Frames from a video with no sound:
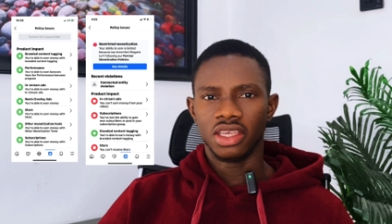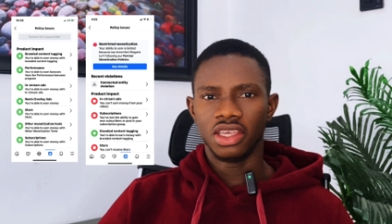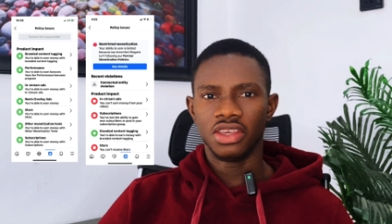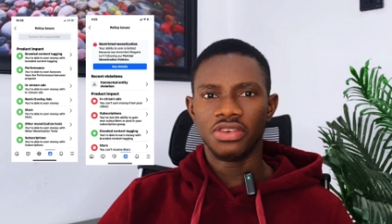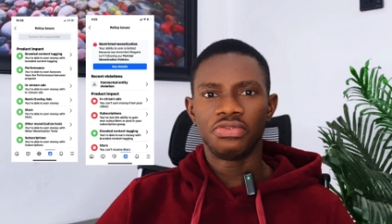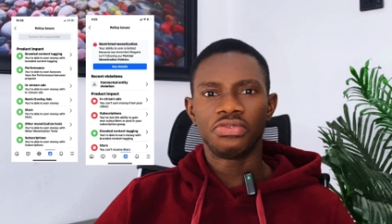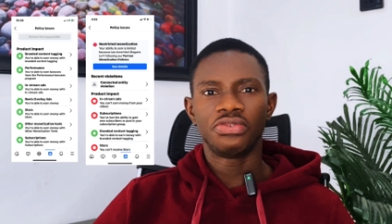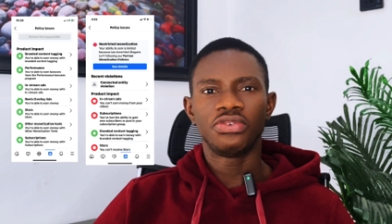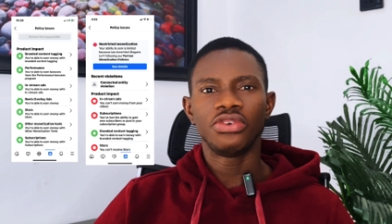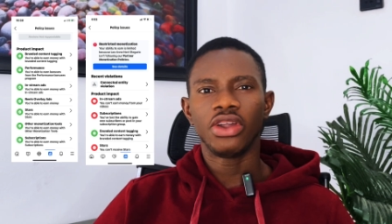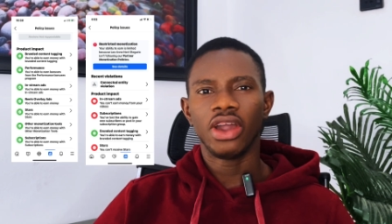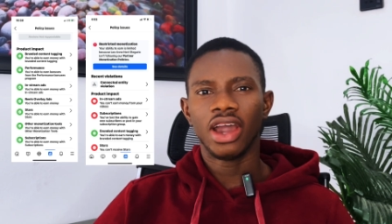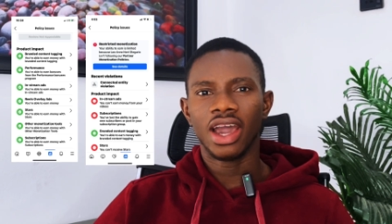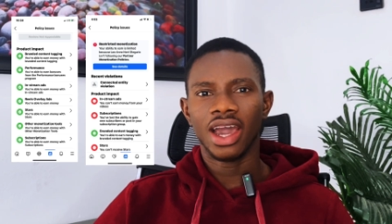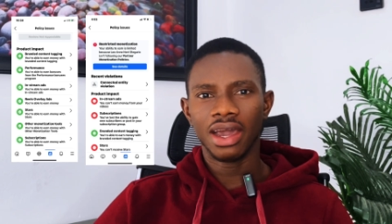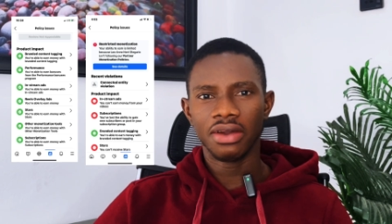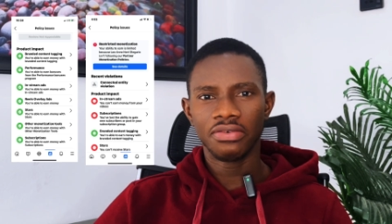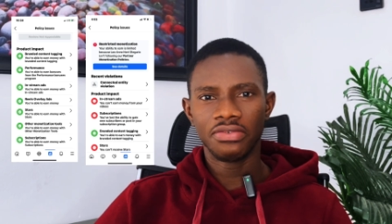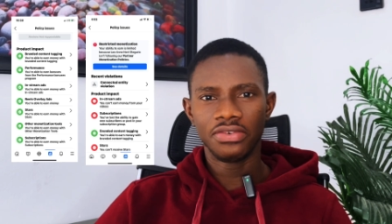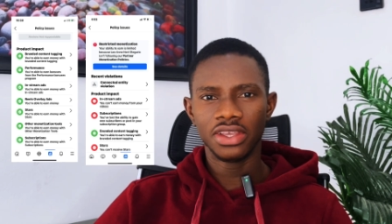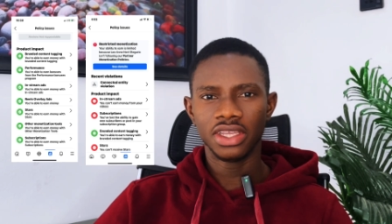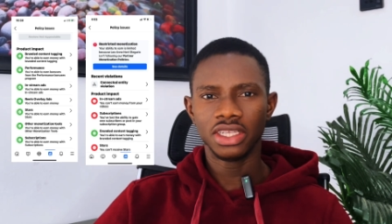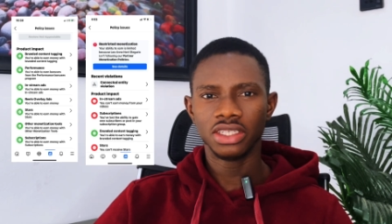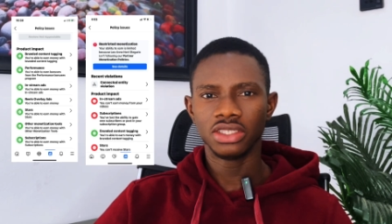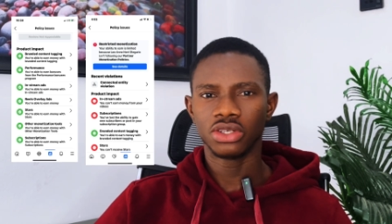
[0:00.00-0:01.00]
If you are
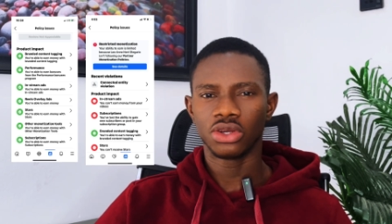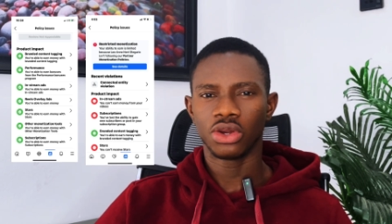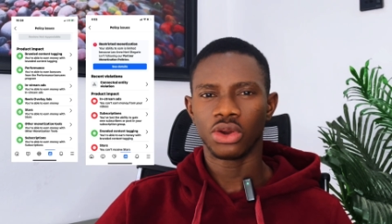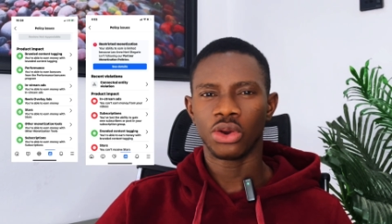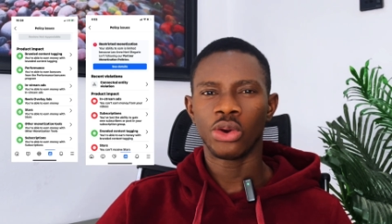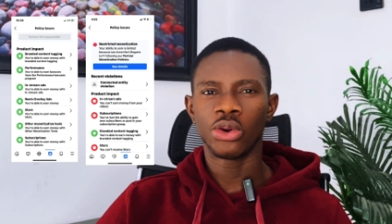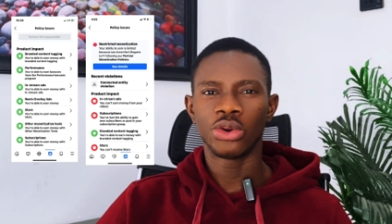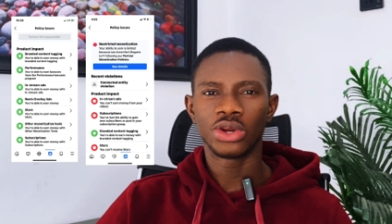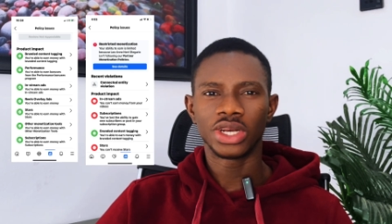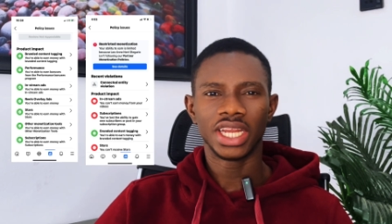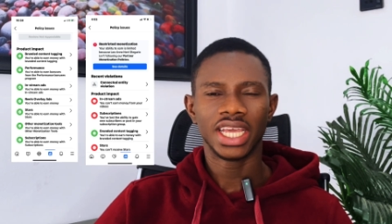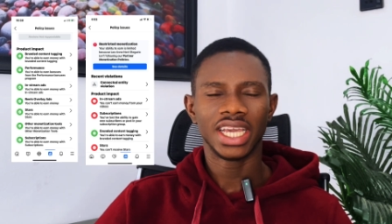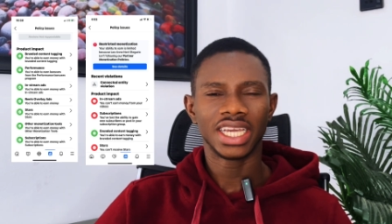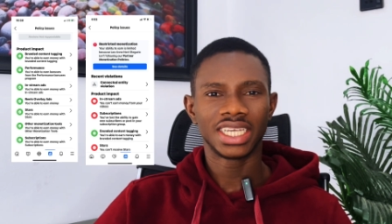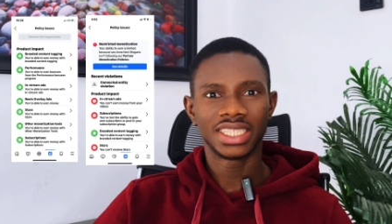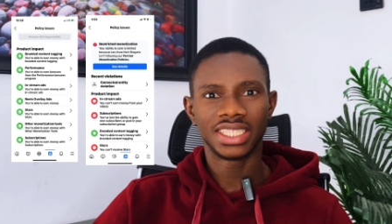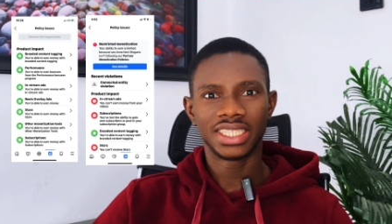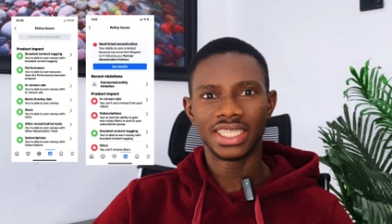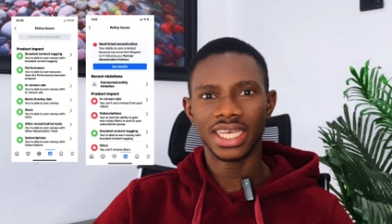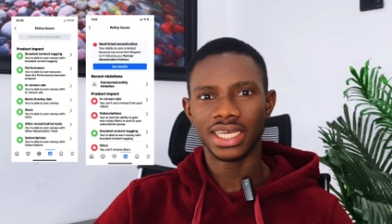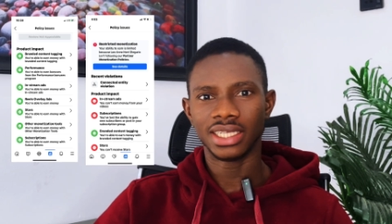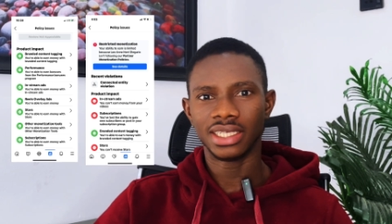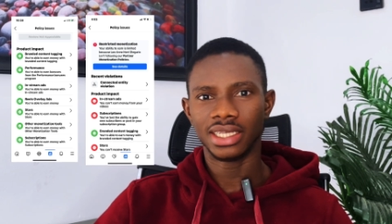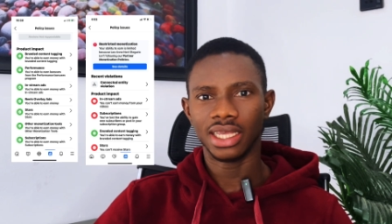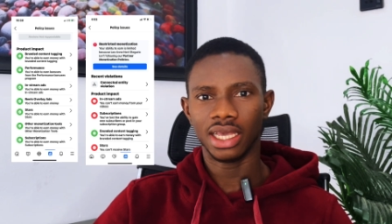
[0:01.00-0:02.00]
having
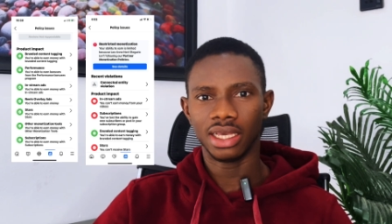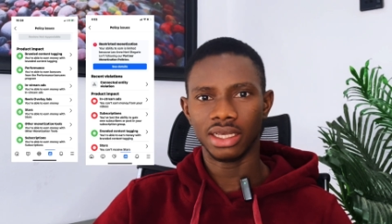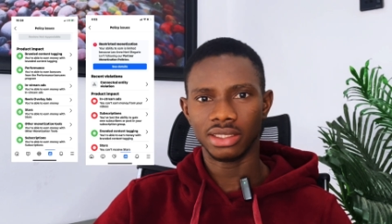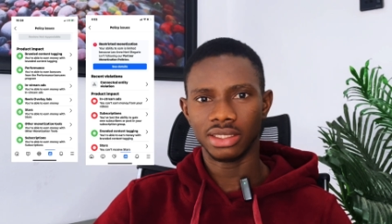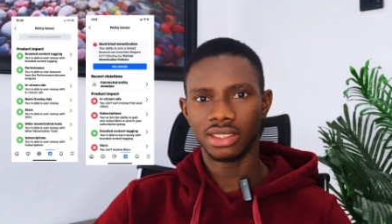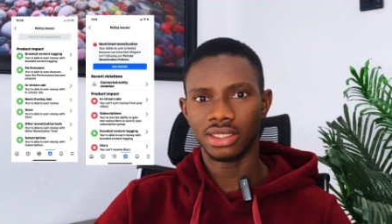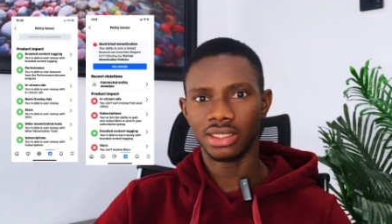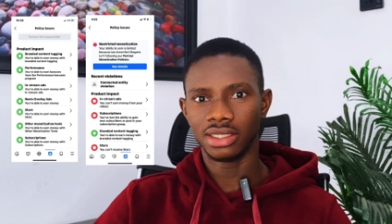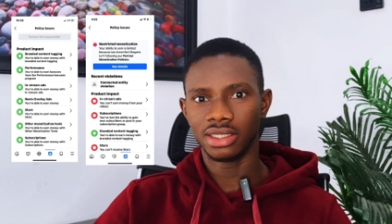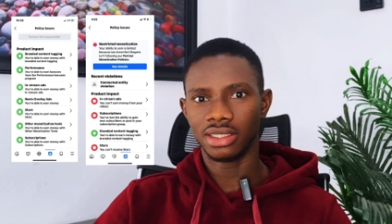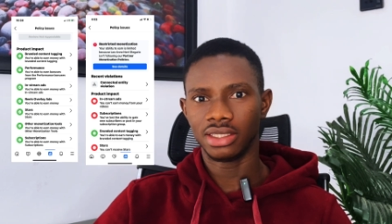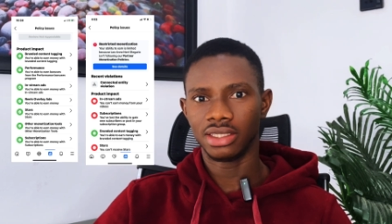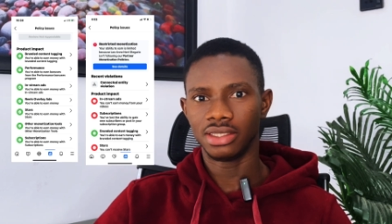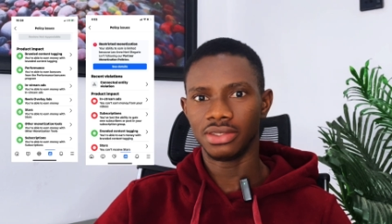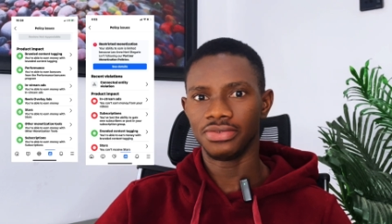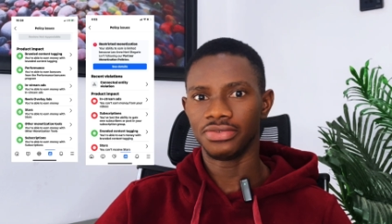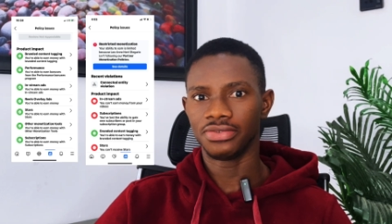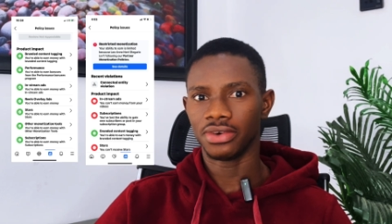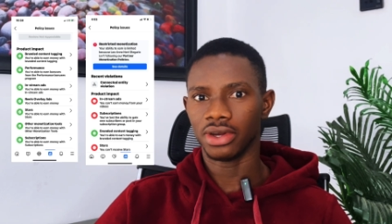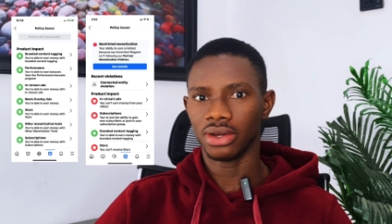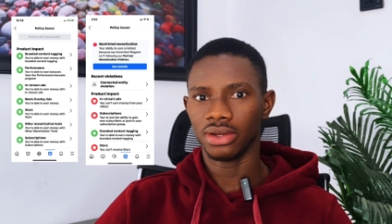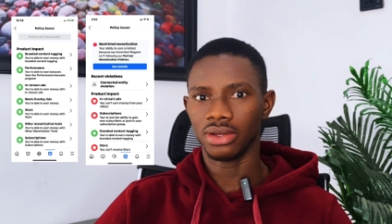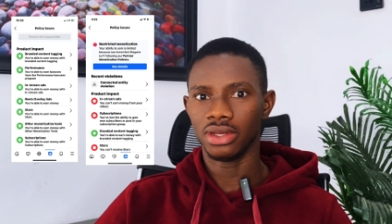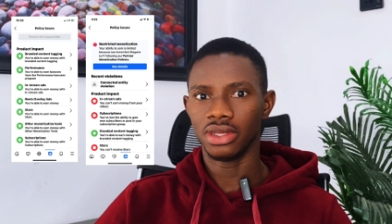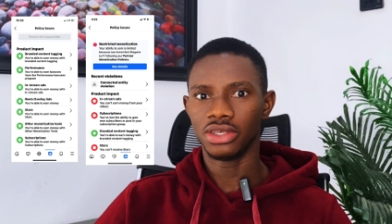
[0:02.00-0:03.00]
connected entity
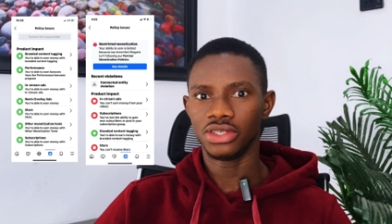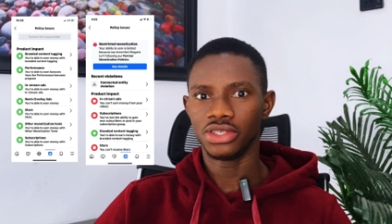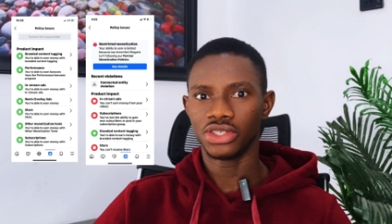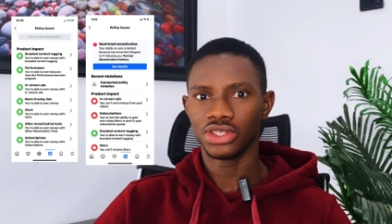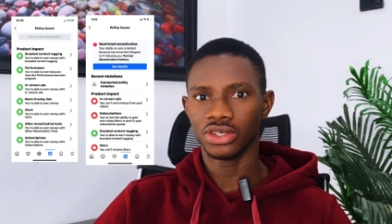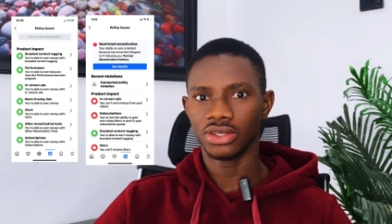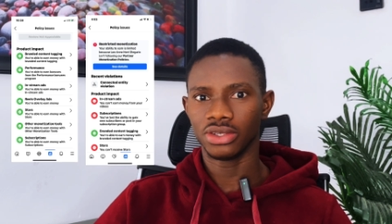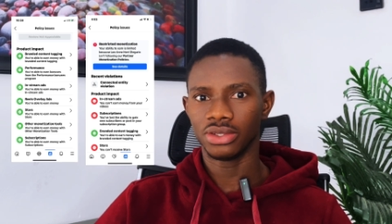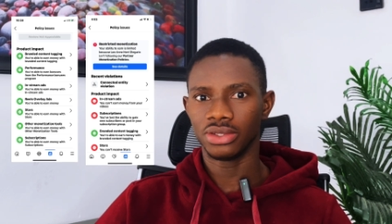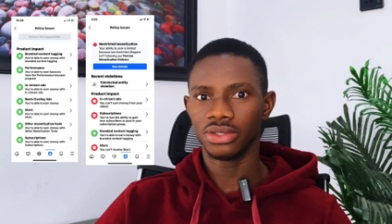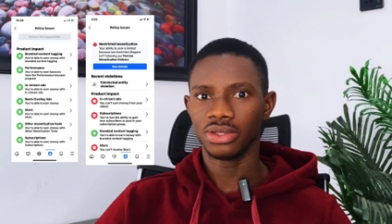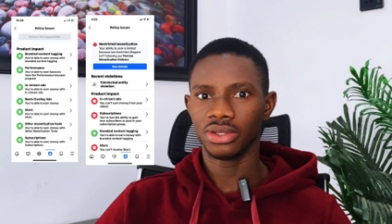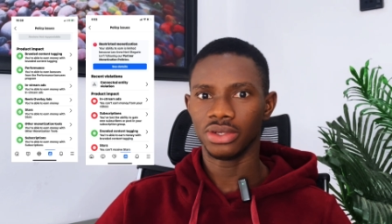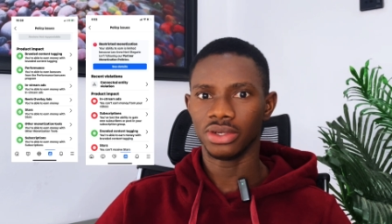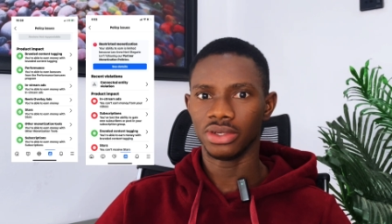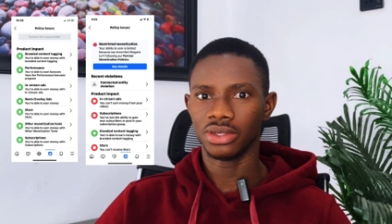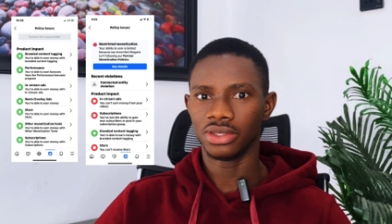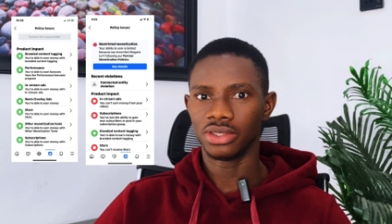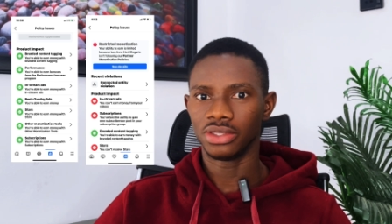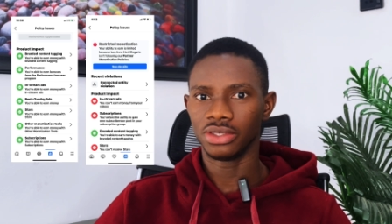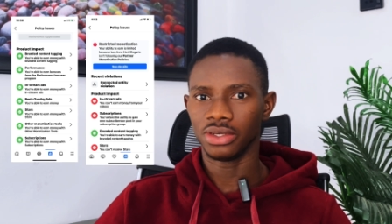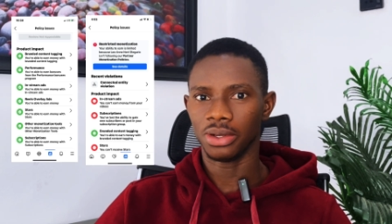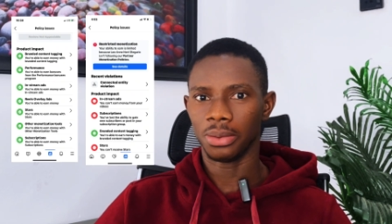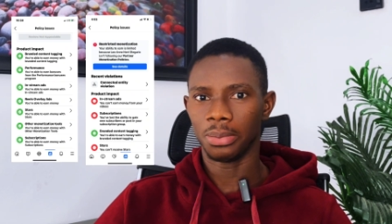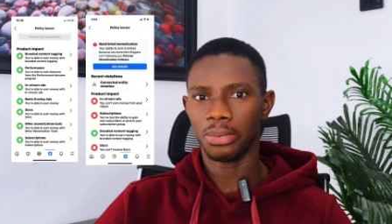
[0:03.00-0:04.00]
violation
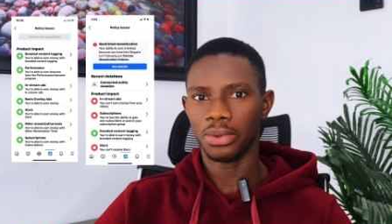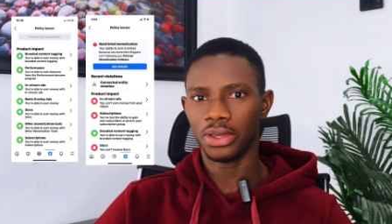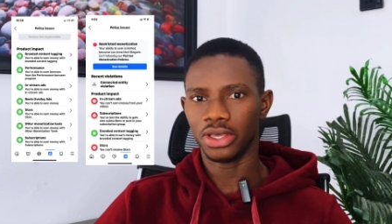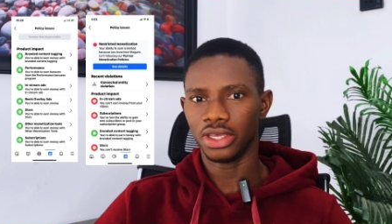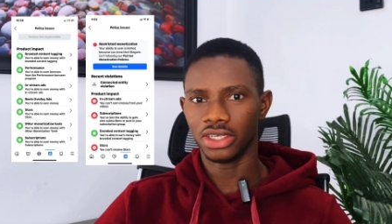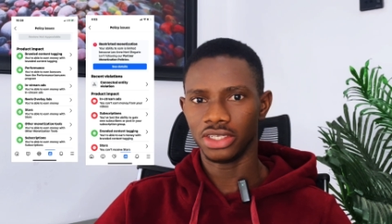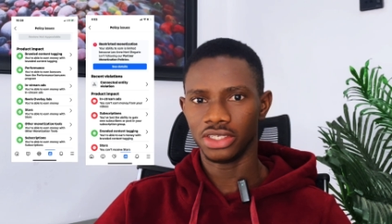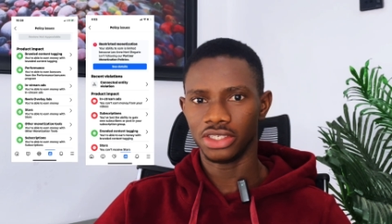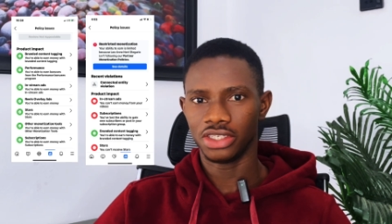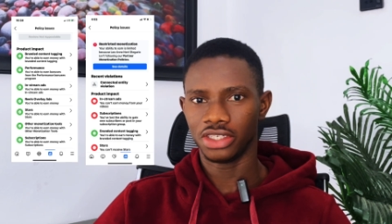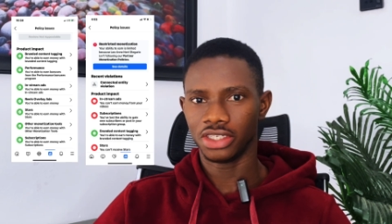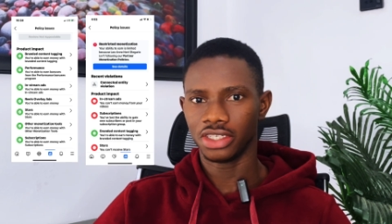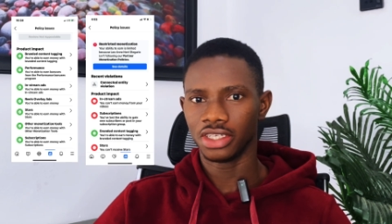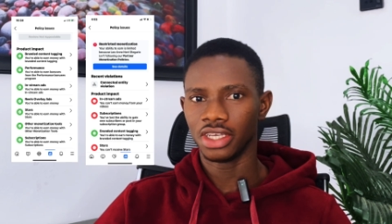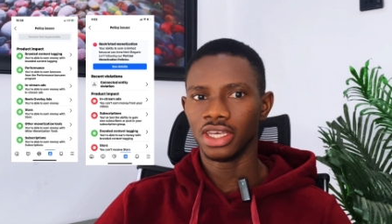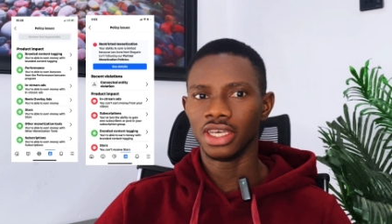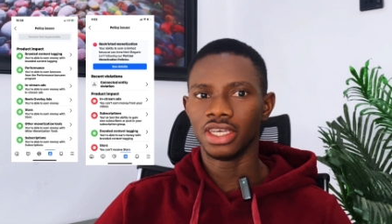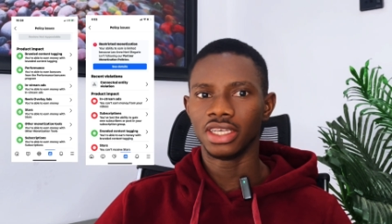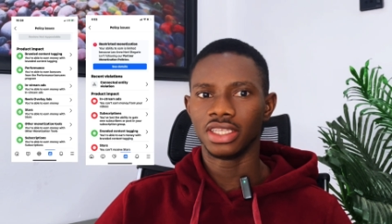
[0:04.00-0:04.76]
on your page,